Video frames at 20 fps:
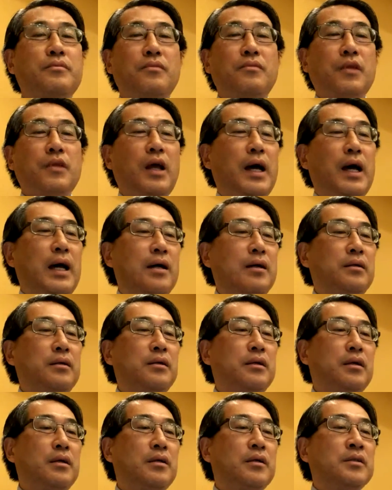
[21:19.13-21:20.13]

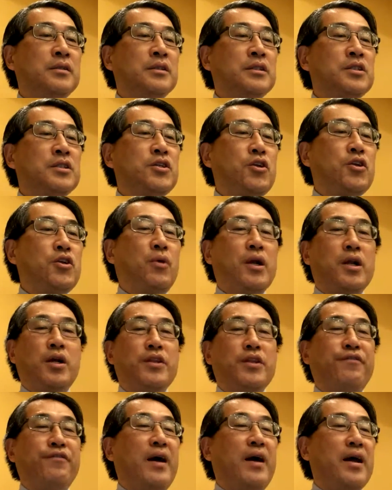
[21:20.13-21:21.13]
So you want all the
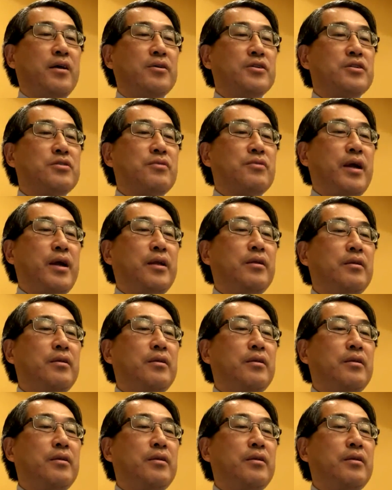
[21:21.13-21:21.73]
files, right?